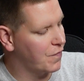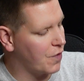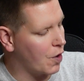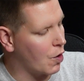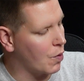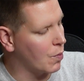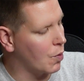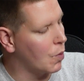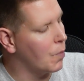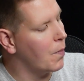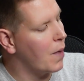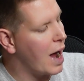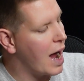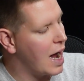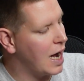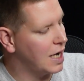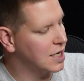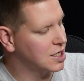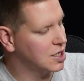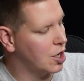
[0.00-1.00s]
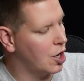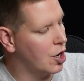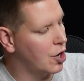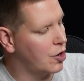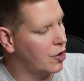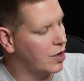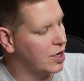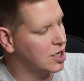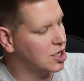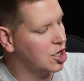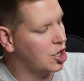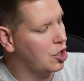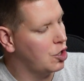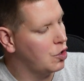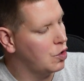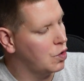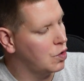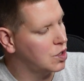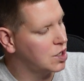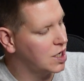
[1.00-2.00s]
thermal mass under this
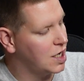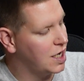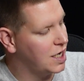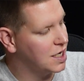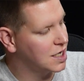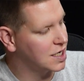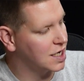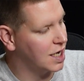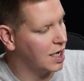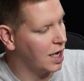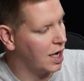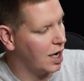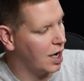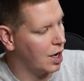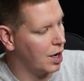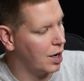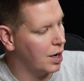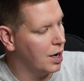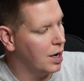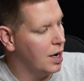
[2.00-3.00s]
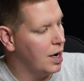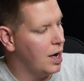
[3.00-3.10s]
huge heat sink here.